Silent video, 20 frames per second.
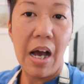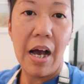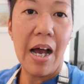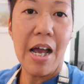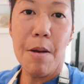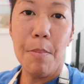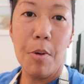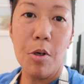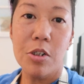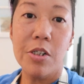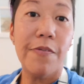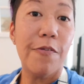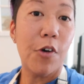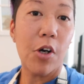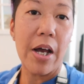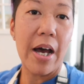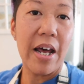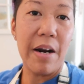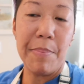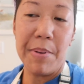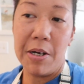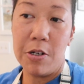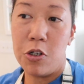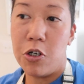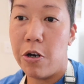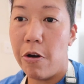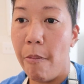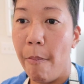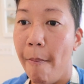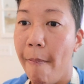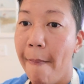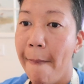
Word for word: I almost forgot about you.